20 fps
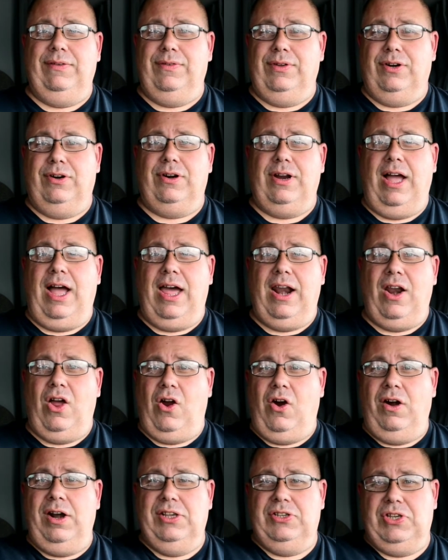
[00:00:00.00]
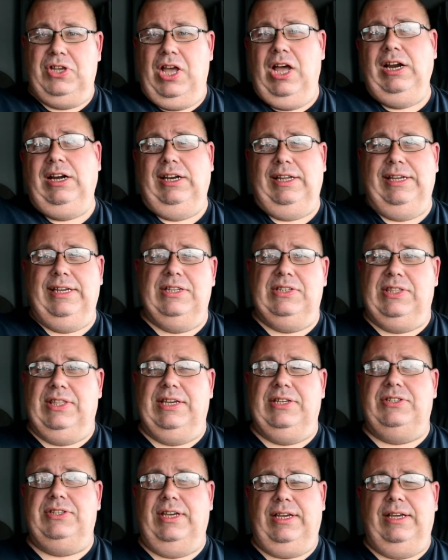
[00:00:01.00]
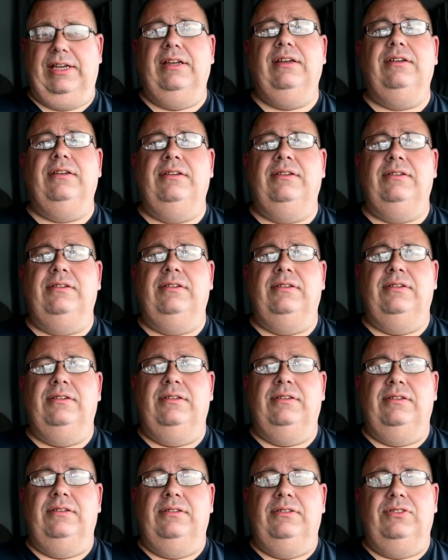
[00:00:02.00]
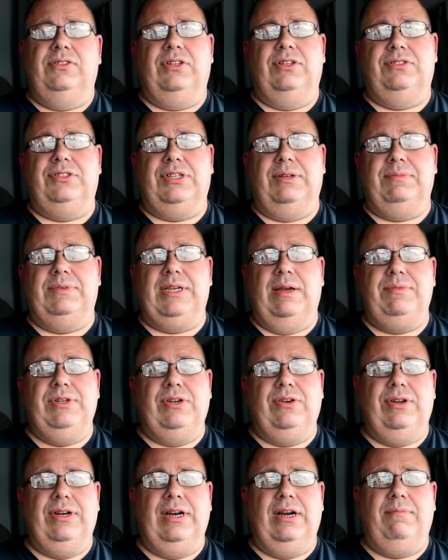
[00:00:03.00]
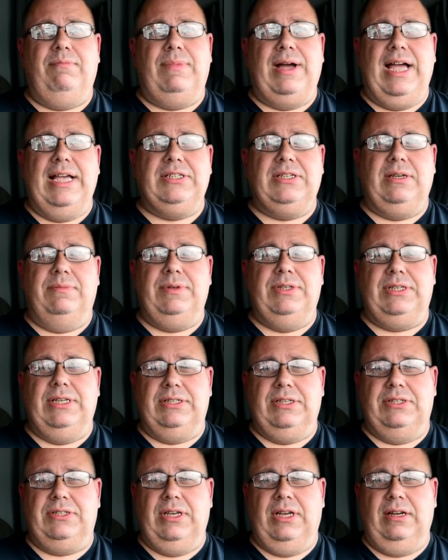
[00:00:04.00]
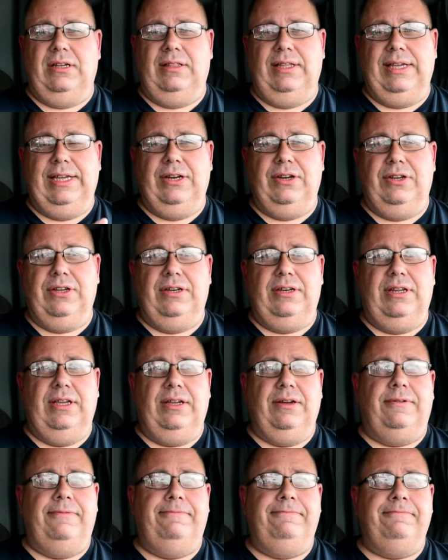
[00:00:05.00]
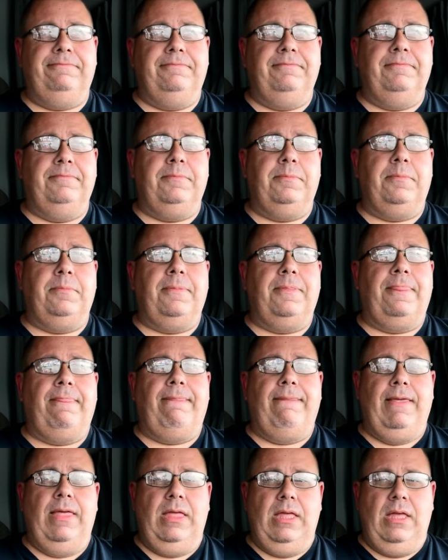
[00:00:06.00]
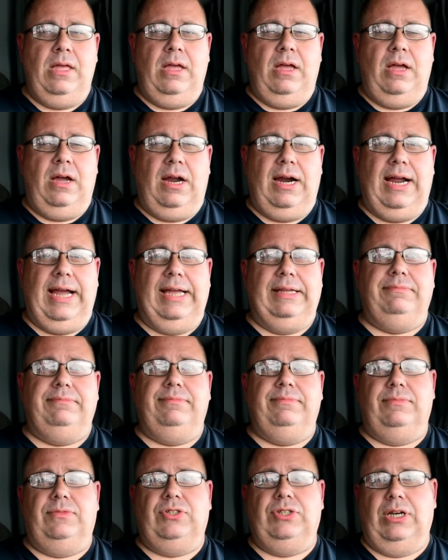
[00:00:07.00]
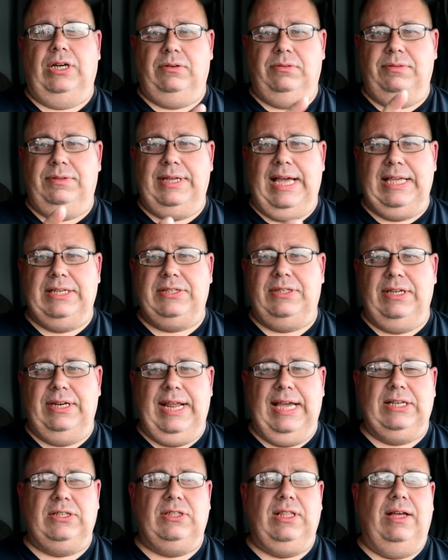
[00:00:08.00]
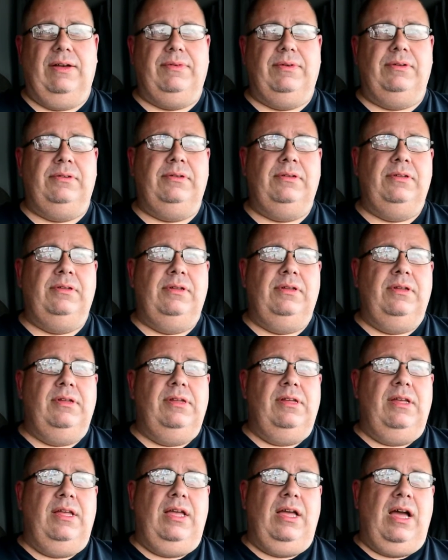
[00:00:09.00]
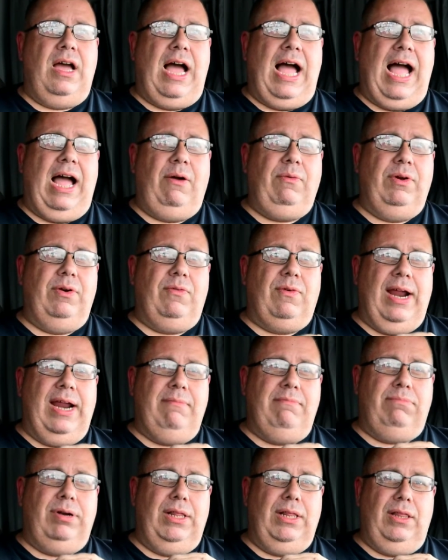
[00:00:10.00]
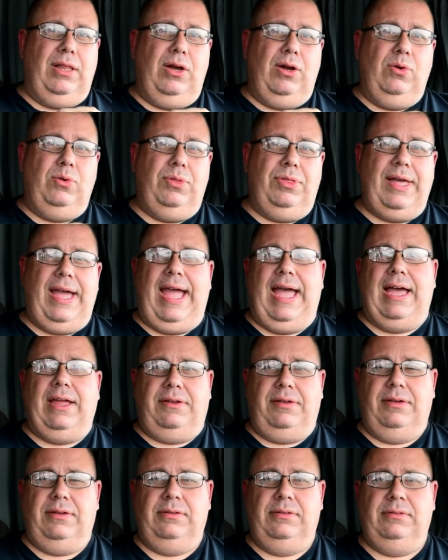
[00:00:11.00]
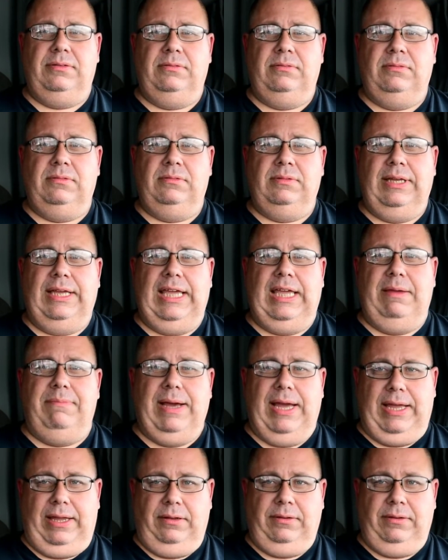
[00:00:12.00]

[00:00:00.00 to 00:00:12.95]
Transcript: it or not, aren't as ugly as they say. So sometimes you go in there and buy something that says it's ugly and get a good deal. All right, so that's the next level. I would rank below that eBay.